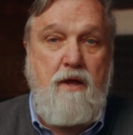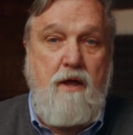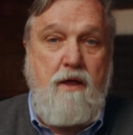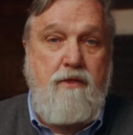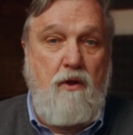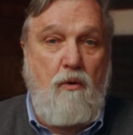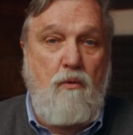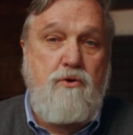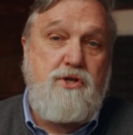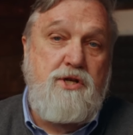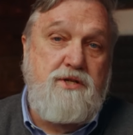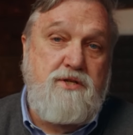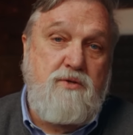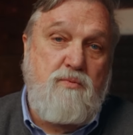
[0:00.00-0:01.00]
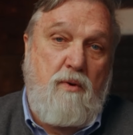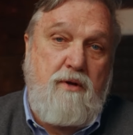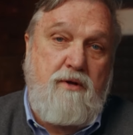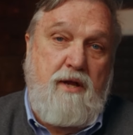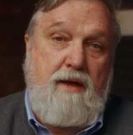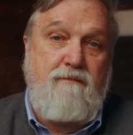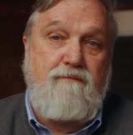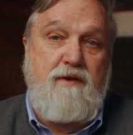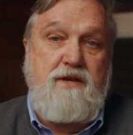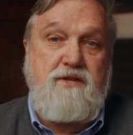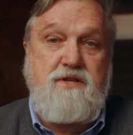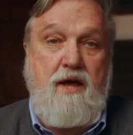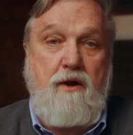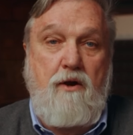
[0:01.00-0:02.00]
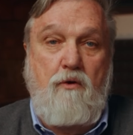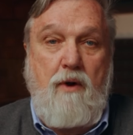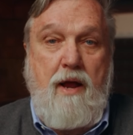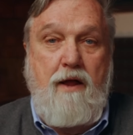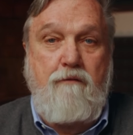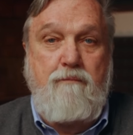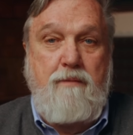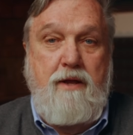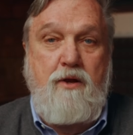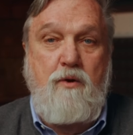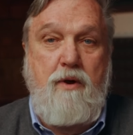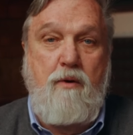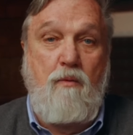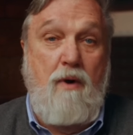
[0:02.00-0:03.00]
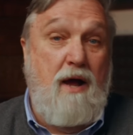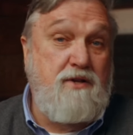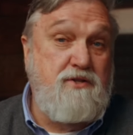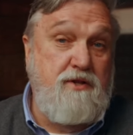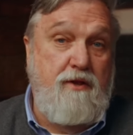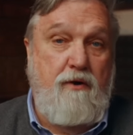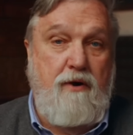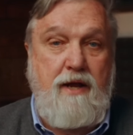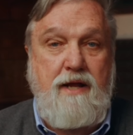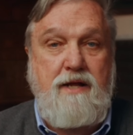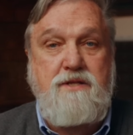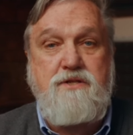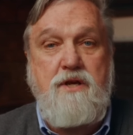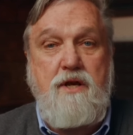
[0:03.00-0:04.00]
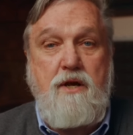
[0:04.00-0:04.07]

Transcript: The Lord Jesus one time faced down a crowd of men who had rocks in their hands,